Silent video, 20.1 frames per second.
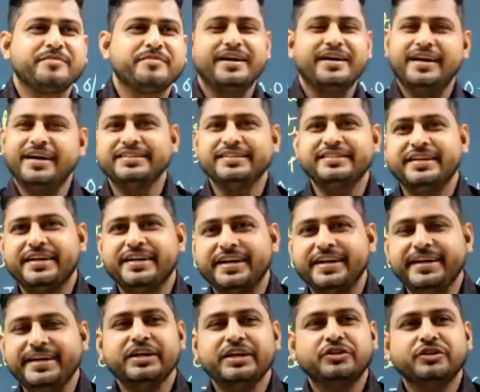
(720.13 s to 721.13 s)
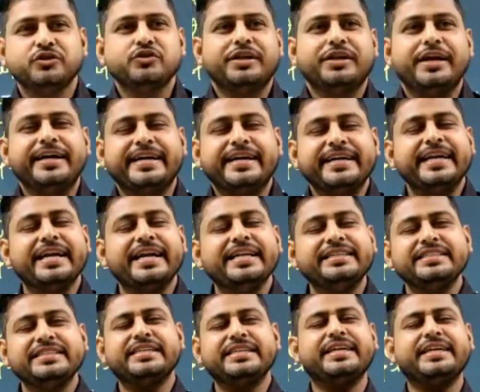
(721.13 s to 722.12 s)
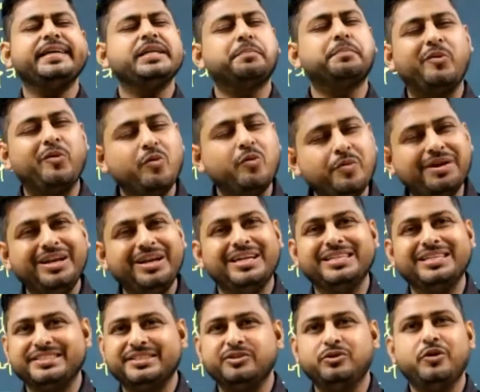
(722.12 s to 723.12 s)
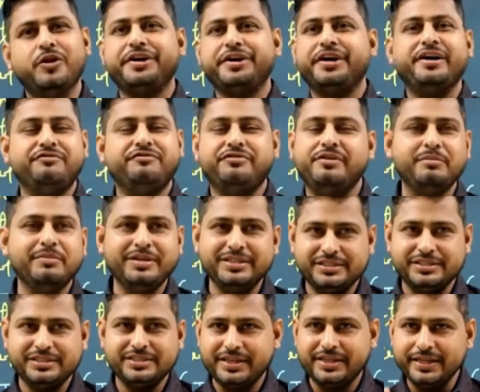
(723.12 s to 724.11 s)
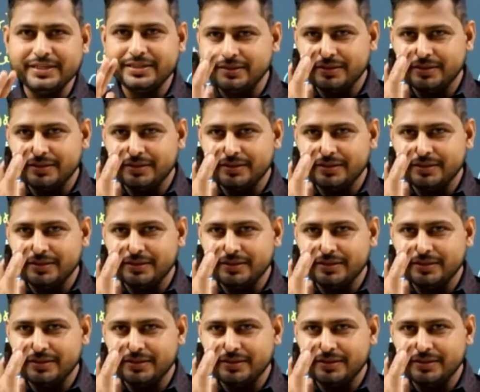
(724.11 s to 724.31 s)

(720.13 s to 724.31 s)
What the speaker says: Understand, right? So threat intelligence data is a probable list, not confirmed list, right?